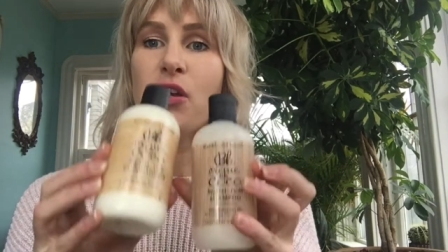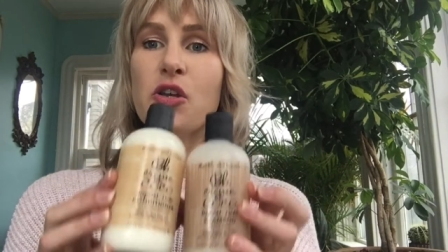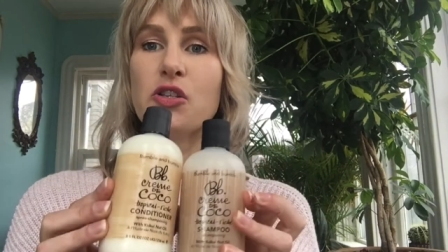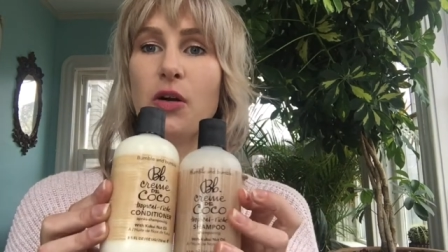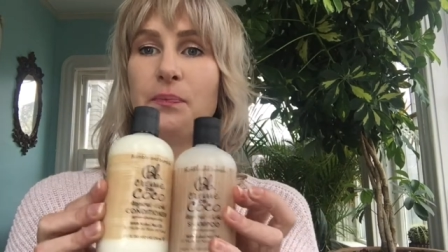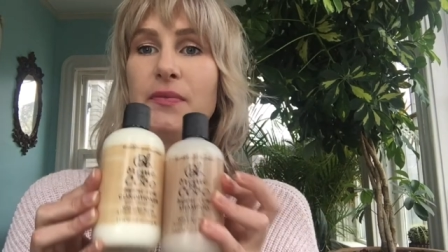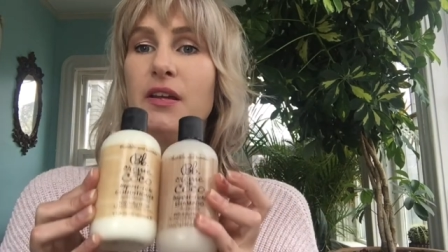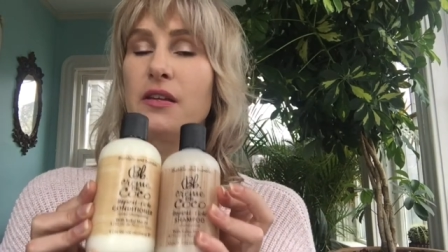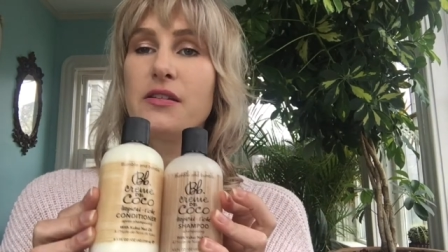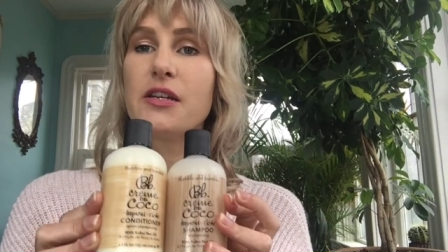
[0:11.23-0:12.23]
So
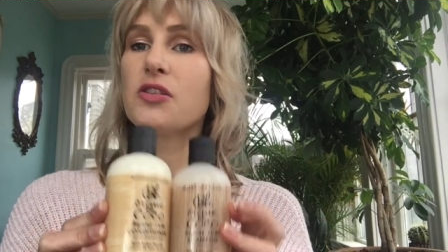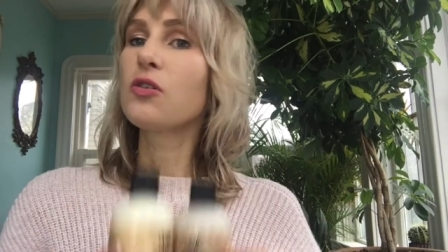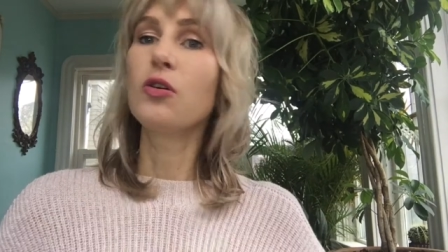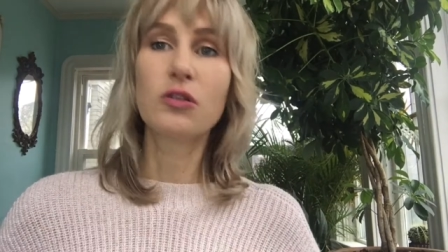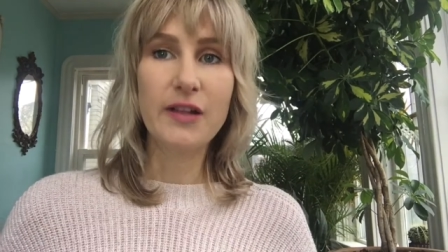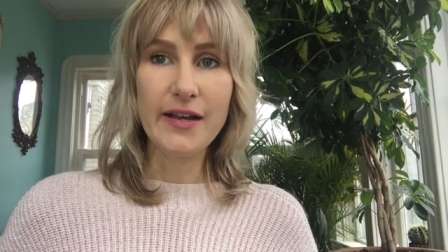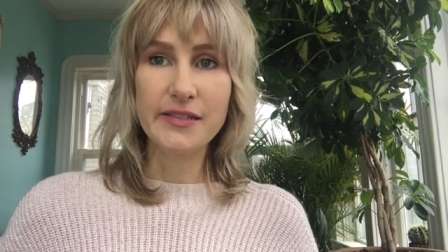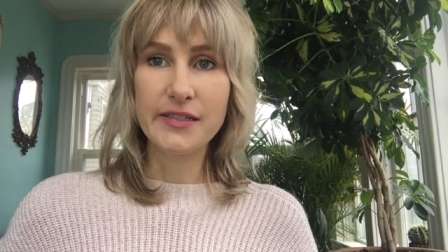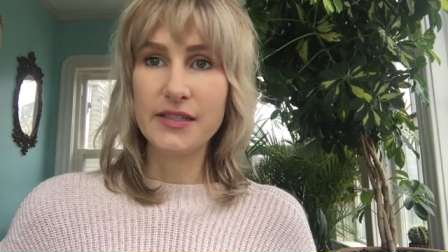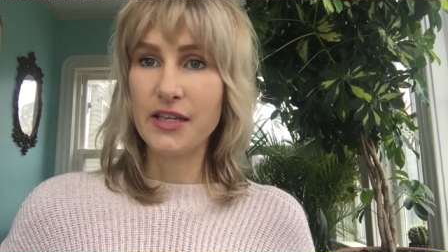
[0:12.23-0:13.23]
these guys are cult
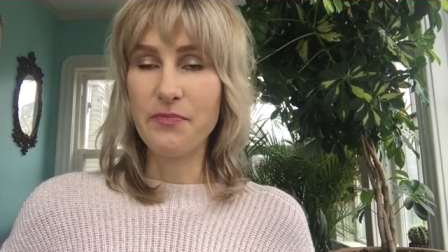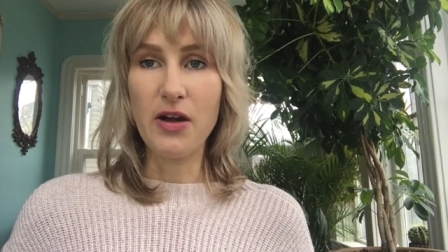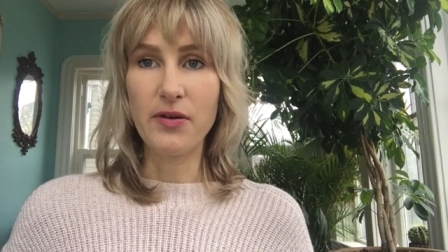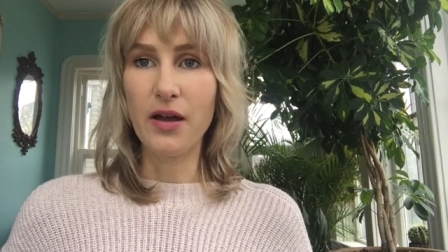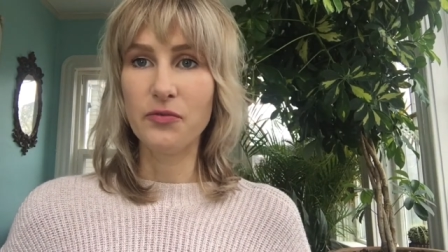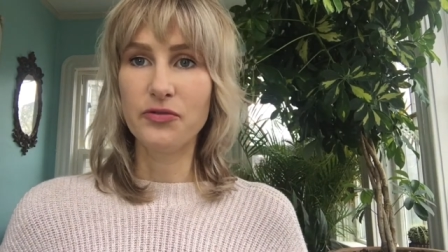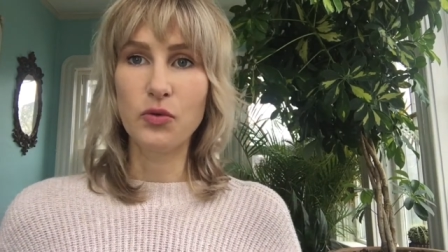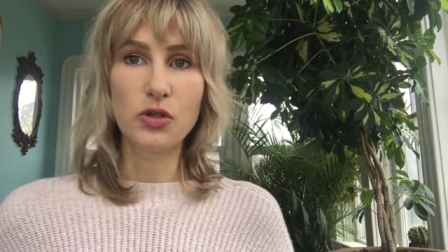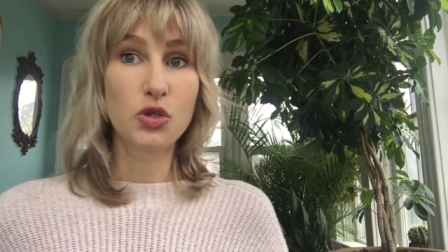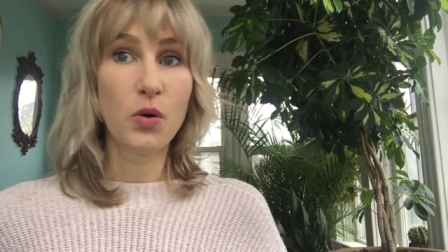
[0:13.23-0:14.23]
classics. They've been around
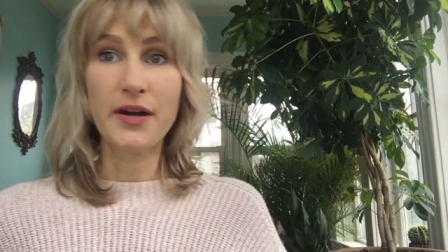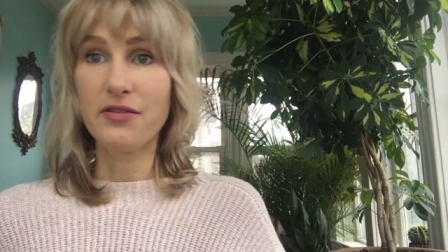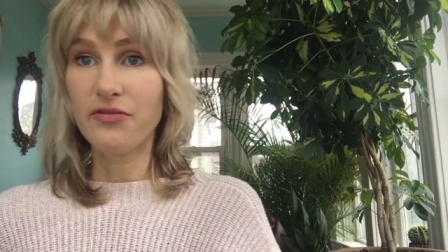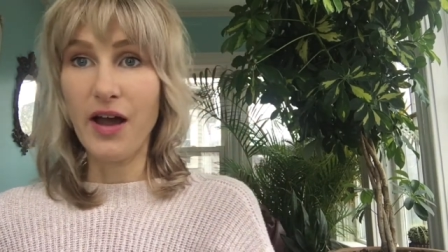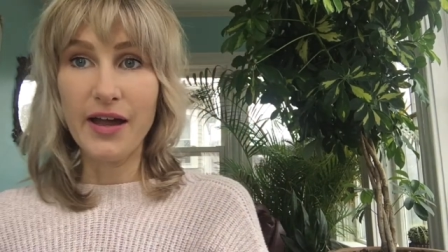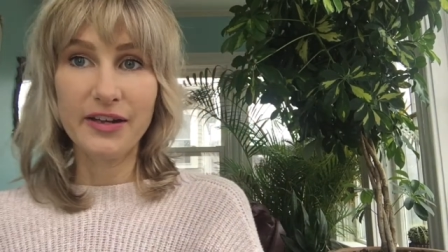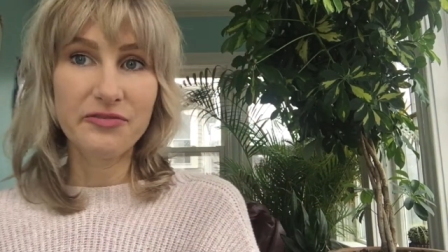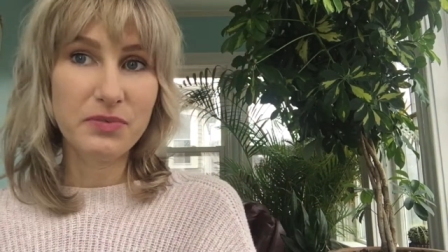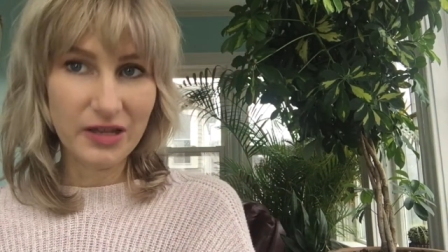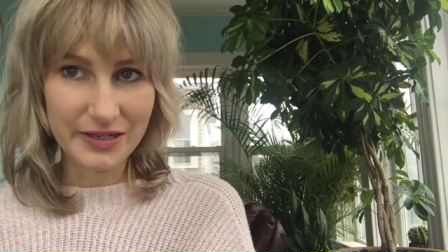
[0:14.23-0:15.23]
for 25
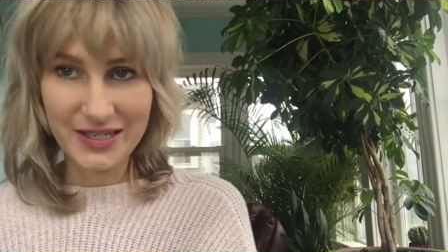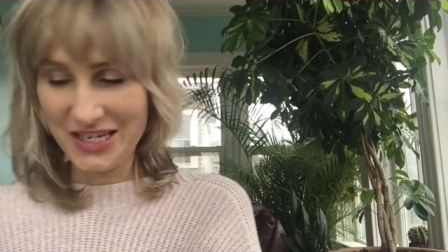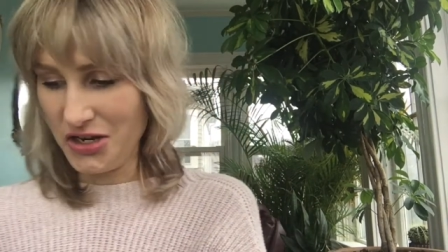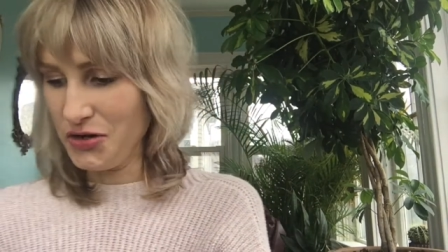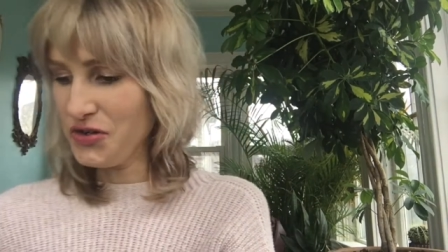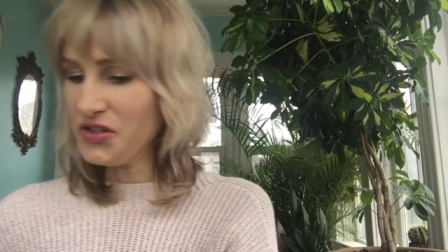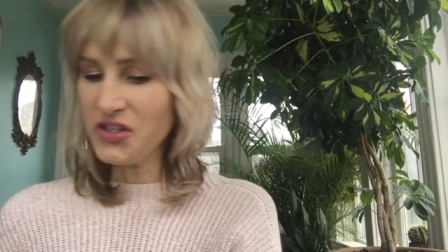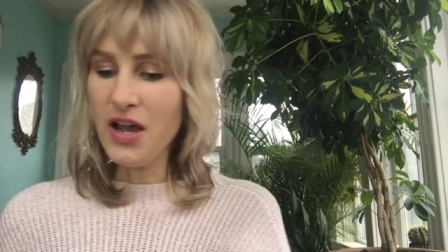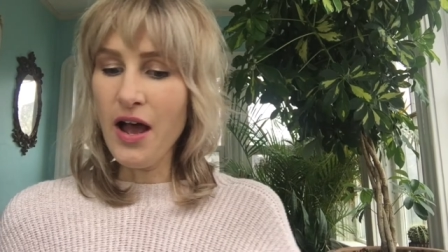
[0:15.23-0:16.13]
plus years.